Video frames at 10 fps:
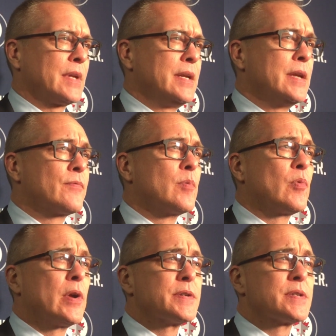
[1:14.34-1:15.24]
and
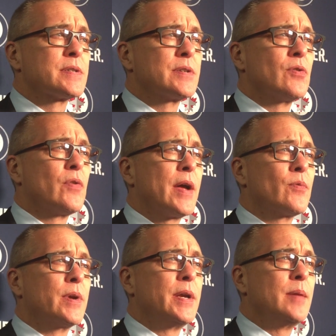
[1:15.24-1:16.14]
different places. You know,
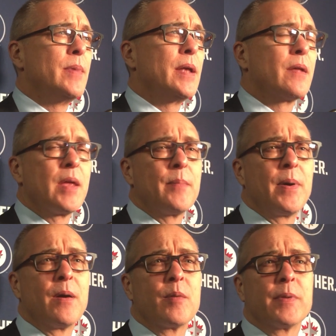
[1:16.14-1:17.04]
that read he made on that
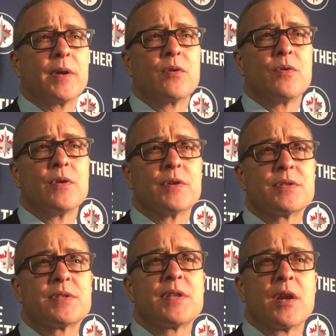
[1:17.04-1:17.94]
power play goal,
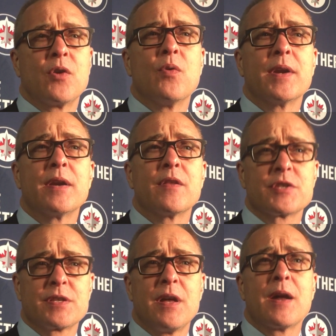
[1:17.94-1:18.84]
instead of going into the
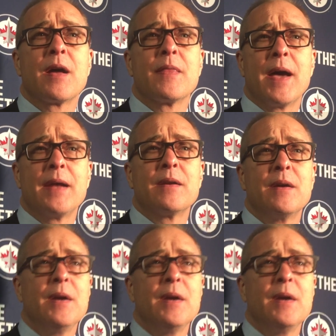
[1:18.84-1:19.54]
slot on that